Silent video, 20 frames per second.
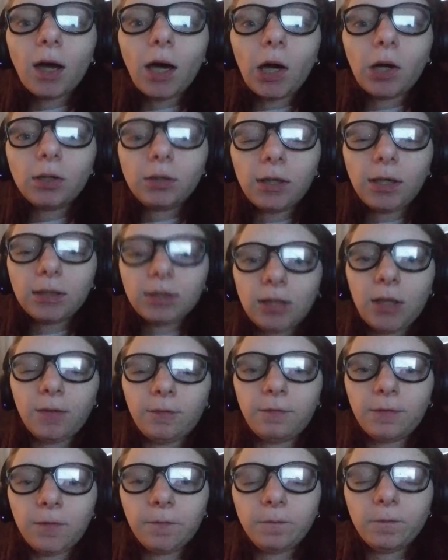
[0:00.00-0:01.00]
I would like to have
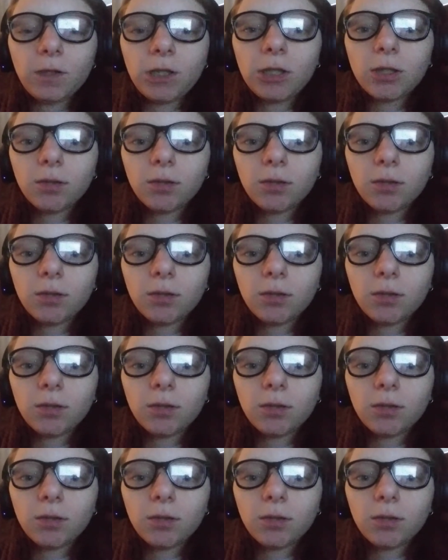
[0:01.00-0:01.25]
50